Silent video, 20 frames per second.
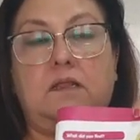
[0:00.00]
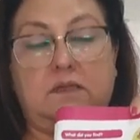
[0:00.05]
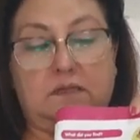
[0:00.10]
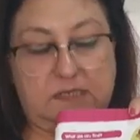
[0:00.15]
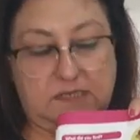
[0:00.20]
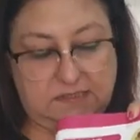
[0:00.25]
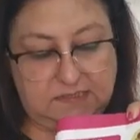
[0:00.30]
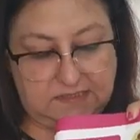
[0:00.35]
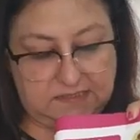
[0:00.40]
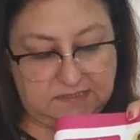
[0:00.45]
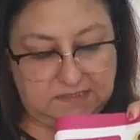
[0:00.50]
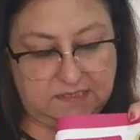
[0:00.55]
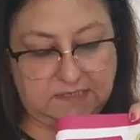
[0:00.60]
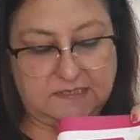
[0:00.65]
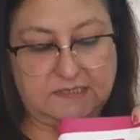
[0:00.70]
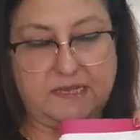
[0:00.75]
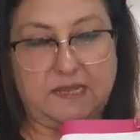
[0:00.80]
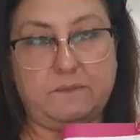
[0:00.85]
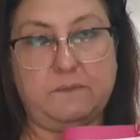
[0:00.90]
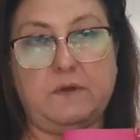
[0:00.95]
This is the
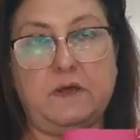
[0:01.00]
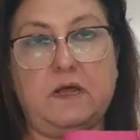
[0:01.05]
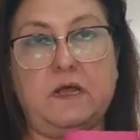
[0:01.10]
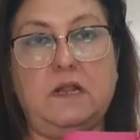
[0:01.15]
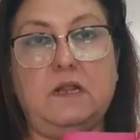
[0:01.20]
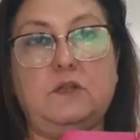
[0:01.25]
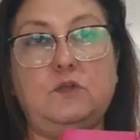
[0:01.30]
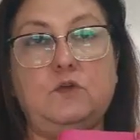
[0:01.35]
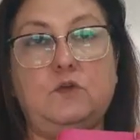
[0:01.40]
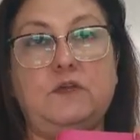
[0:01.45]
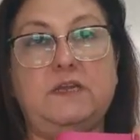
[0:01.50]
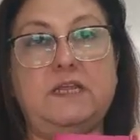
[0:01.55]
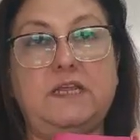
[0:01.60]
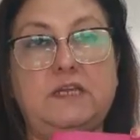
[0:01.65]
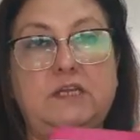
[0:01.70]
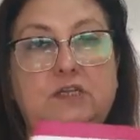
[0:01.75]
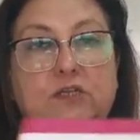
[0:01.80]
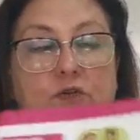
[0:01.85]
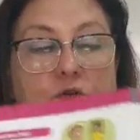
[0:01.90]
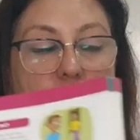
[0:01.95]
table. You
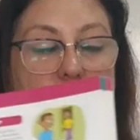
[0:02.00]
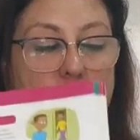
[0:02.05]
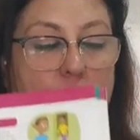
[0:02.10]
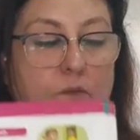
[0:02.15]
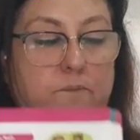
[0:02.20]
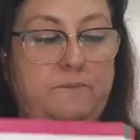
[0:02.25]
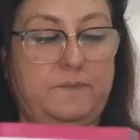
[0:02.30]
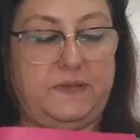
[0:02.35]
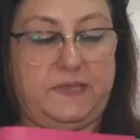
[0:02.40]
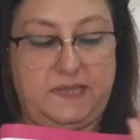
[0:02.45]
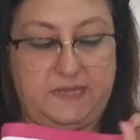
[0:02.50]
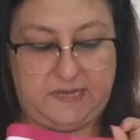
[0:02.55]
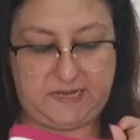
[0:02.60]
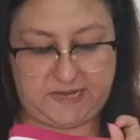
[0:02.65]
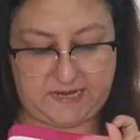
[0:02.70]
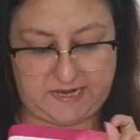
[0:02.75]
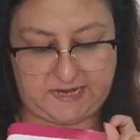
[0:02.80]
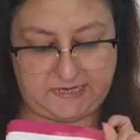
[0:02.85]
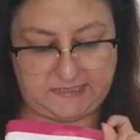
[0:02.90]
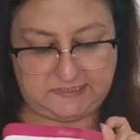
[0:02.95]
need to copy
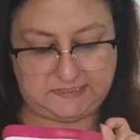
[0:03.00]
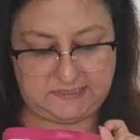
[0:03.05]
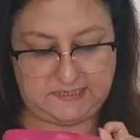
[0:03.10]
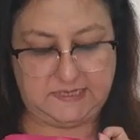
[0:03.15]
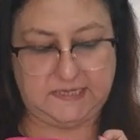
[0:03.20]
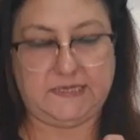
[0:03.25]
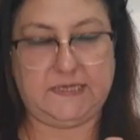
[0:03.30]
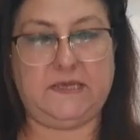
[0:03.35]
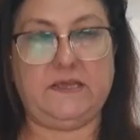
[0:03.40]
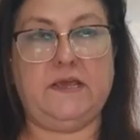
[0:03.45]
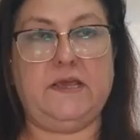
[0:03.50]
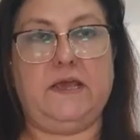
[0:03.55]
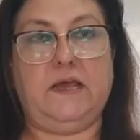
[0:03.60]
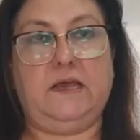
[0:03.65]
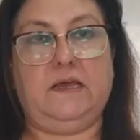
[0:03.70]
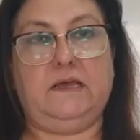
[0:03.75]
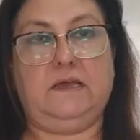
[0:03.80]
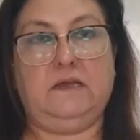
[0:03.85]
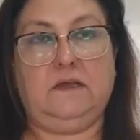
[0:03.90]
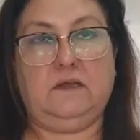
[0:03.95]
it
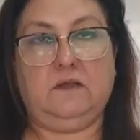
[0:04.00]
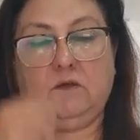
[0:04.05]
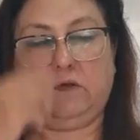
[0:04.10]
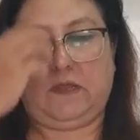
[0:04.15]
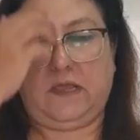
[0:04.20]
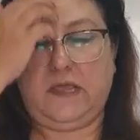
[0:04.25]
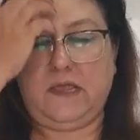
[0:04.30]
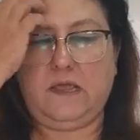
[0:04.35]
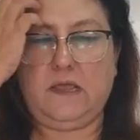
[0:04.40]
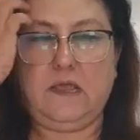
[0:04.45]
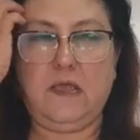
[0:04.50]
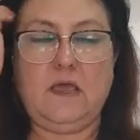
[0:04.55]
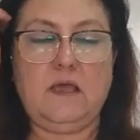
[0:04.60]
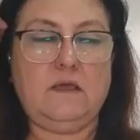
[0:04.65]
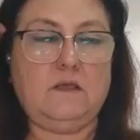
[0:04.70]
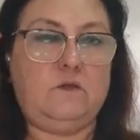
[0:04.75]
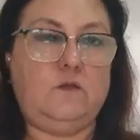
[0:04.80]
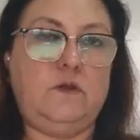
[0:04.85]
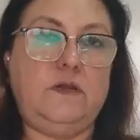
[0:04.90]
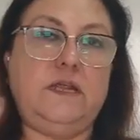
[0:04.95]
here.
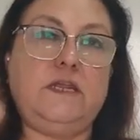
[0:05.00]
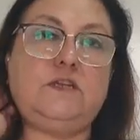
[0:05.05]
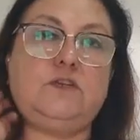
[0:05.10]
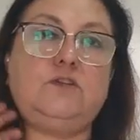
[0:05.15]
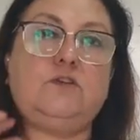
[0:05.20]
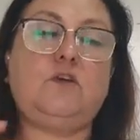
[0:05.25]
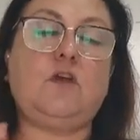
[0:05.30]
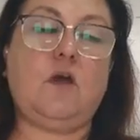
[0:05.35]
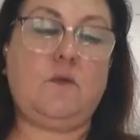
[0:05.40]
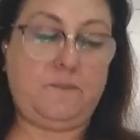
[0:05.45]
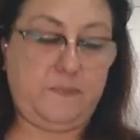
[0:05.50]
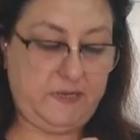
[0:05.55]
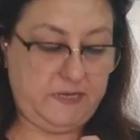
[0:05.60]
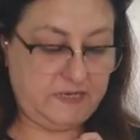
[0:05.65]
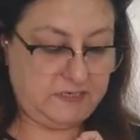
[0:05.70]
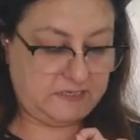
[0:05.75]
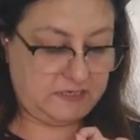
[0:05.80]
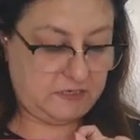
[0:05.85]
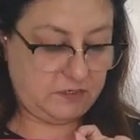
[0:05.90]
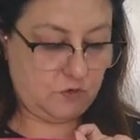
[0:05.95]
Okay? You need to
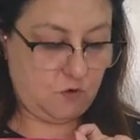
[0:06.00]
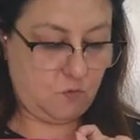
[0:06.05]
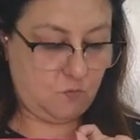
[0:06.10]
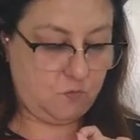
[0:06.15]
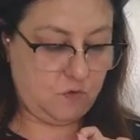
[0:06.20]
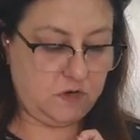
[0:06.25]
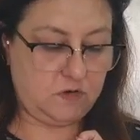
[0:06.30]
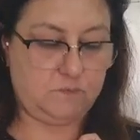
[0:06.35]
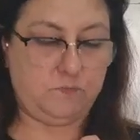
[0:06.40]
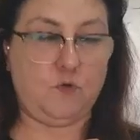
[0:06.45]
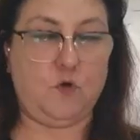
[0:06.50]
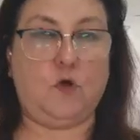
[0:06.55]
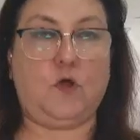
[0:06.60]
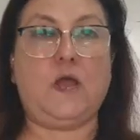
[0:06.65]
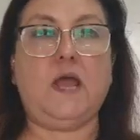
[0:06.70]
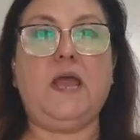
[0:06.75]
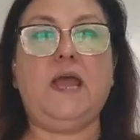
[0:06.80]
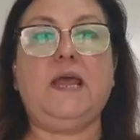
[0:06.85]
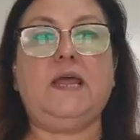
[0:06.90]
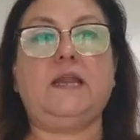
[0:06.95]
copy it in your
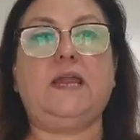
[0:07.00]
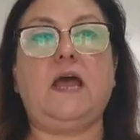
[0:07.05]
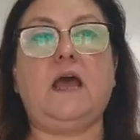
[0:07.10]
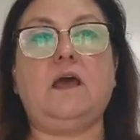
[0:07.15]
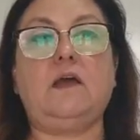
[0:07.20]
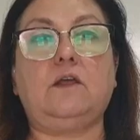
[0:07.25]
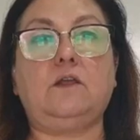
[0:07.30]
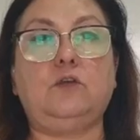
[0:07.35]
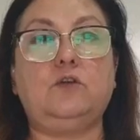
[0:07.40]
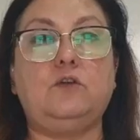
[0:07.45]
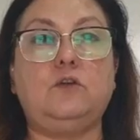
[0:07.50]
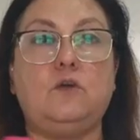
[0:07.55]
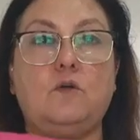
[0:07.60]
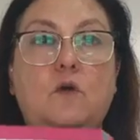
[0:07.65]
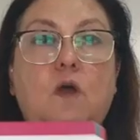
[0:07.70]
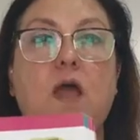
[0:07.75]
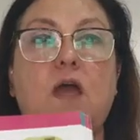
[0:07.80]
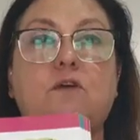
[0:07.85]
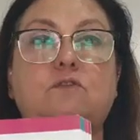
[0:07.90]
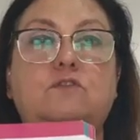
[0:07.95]
workbook. Now, you
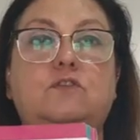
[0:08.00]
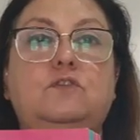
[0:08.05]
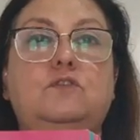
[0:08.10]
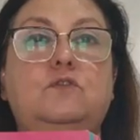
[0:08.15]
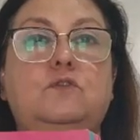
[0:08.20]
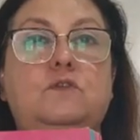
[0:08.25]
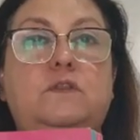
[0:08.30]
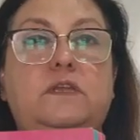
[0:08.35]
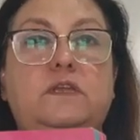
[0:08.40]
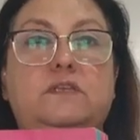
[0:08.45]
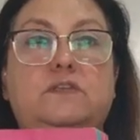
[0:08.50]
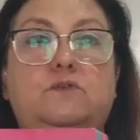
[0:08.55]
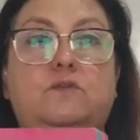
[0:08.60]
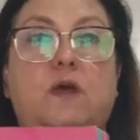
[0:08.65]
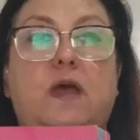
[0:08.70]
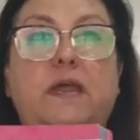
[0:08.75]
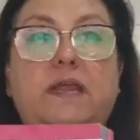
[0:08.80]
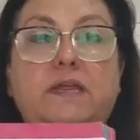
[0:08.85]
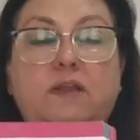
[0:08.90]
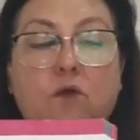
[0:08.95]
know how to do this,
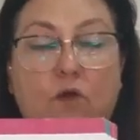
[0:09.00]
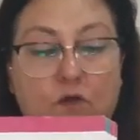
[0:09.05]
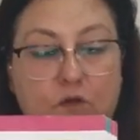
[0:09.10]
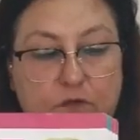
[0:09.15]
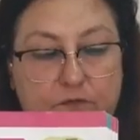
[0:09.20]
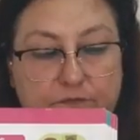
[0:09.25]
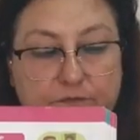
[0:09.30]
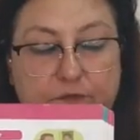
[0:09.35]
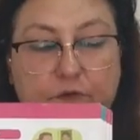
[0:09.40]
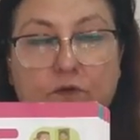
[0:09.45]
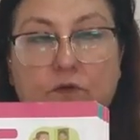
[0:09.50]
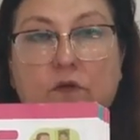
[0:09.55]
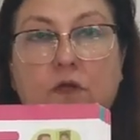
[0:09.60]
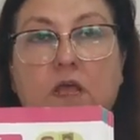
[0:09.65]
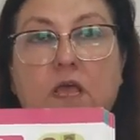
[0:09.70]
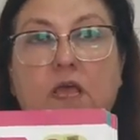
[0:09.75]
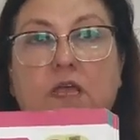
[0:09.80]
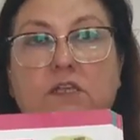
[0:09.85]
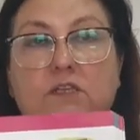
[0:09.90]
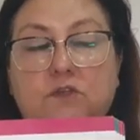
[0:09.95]
right? All of
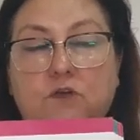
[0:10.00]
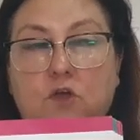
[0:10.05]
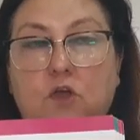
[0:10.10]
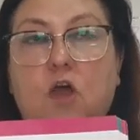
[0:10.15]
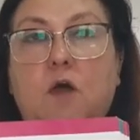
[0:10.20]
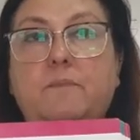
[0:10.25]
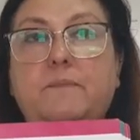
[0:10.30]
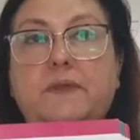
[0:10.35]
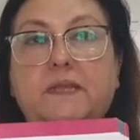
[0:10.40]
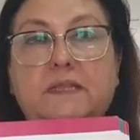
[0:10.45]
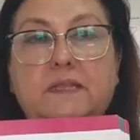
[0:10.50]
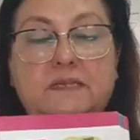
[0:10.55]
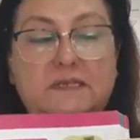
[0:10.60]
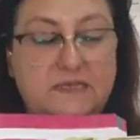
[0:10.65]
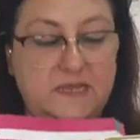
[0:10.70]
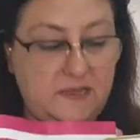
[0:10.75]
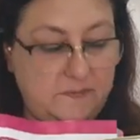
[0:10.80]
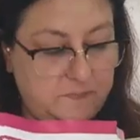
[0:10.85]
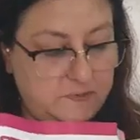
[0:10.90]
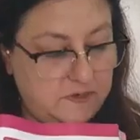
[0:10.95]
you? So, copy the
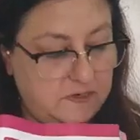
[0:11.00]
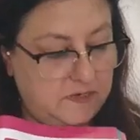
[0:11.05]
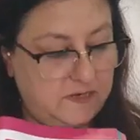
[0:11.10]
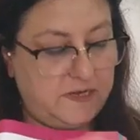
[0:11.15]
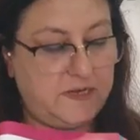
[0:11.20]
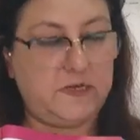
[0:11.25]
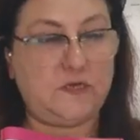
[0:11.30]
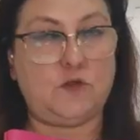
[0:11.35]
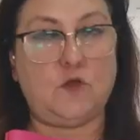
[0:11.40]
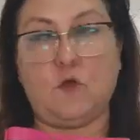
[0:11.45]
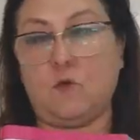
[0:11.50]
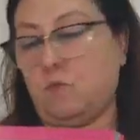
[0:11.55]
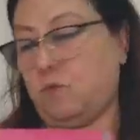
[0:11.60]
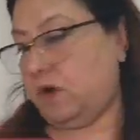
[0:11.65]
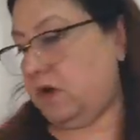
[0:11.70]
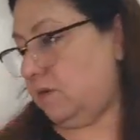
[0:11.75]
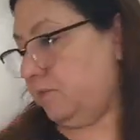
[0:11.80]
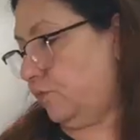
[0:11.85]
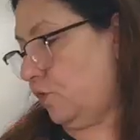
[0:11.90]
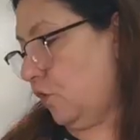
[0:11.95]
table in your
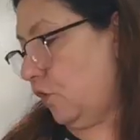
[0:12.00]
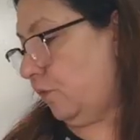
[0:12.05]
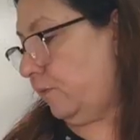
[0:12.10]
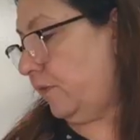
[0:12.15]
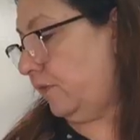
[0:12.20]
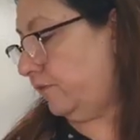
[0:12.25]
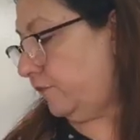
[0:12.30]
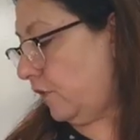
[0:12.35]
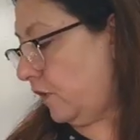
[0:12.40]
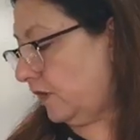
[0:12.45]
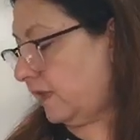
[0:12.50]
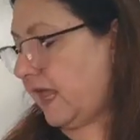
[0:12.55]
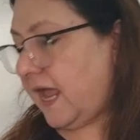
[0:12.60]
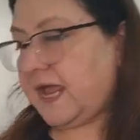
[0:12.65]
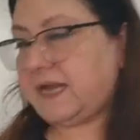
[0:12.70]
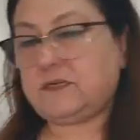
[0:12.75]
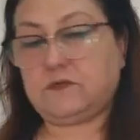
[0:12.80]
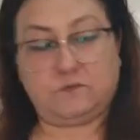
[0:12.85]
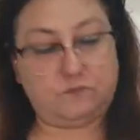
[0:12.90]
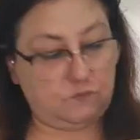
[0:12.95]
workbook. Before
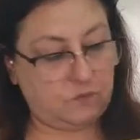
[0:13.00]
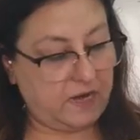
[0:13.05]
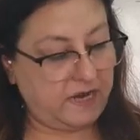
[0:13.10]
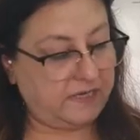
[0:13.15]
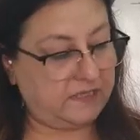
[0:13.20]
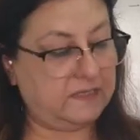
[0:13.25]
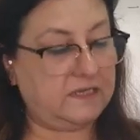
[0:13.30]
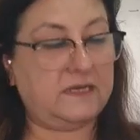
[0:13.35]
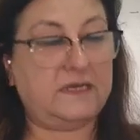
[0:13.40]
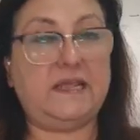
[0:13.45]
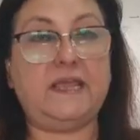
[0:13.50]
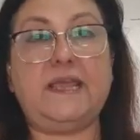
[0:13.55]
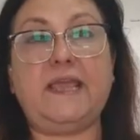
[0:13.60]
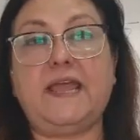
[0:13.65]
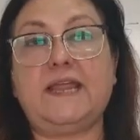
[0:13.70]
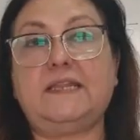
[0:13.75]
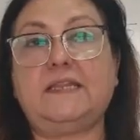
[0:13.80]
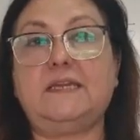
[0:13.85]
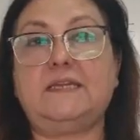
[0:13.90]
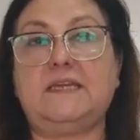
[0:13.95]
that, write the day
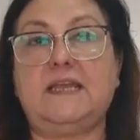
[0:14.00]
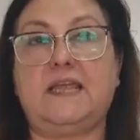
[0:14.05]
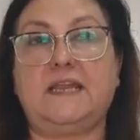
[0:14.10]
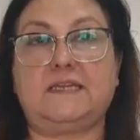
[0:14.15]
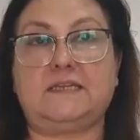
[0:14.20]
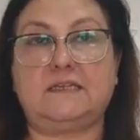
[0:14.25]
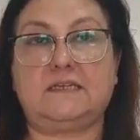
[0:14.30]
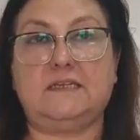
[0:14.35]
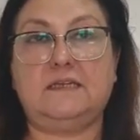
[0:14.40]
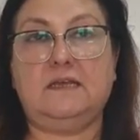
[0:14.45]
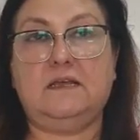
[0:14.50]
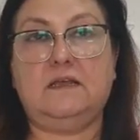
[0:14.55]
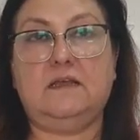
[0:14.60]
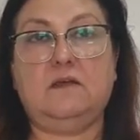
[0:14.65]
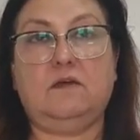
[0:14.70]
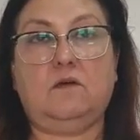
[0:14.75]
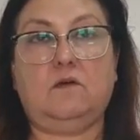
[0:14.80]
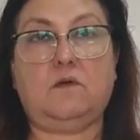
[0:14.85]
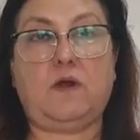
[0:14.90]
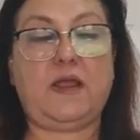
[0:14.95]
and the date.
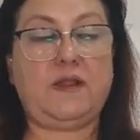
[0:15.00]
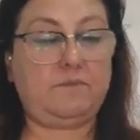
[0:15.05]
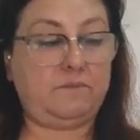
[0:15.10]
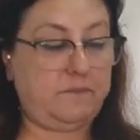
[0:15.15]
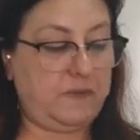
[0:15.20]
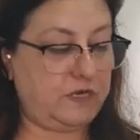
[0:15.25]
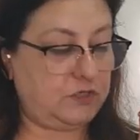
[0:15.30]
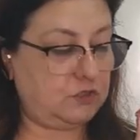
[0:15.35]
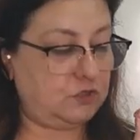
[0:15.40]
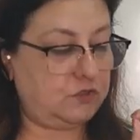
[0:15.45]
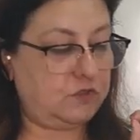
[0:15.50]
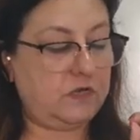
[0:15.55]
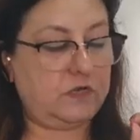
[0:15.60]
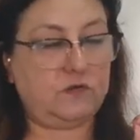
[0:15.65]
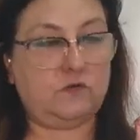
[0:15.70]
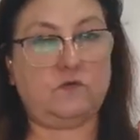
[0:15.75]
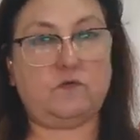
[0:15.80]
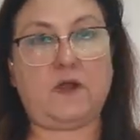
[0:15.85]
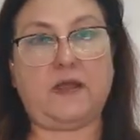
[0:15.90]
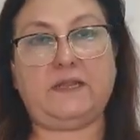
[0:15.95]
Alright? Make sure
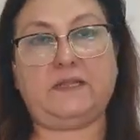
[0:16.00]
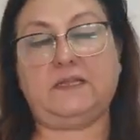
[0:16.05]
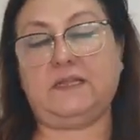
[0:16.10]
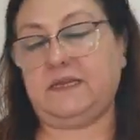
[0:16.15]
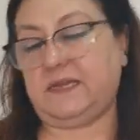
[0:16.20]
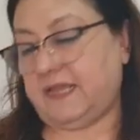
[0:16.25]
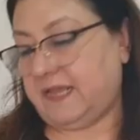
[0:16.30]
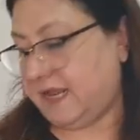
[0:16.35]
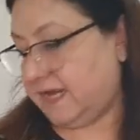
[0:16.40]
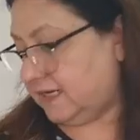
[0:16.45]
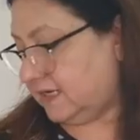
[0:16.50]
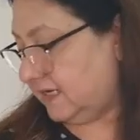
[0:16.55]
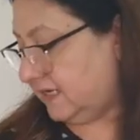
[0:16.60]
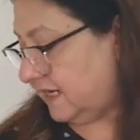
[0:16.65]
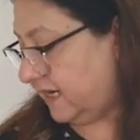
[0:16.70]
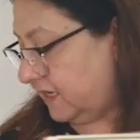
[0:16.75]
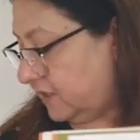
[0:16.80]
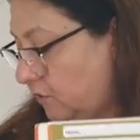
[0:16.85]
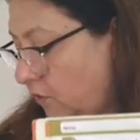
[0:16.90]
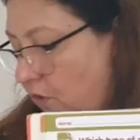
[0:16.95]
you write the day and the
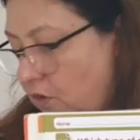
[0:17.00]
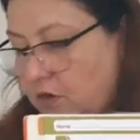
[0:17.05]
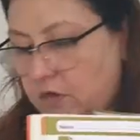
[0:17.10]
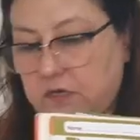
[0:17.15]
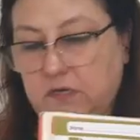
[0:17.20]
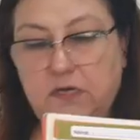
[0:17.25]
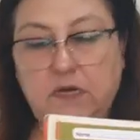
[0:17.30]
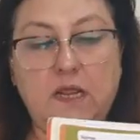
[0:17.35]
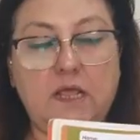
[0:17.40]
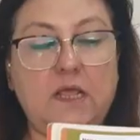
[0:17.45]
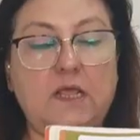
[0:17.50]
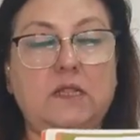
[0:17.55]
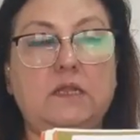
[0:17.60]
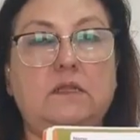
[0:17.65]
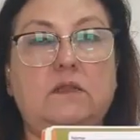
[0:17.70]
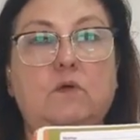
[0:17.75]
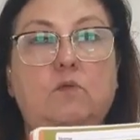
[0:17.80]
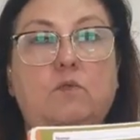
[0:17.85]
date on the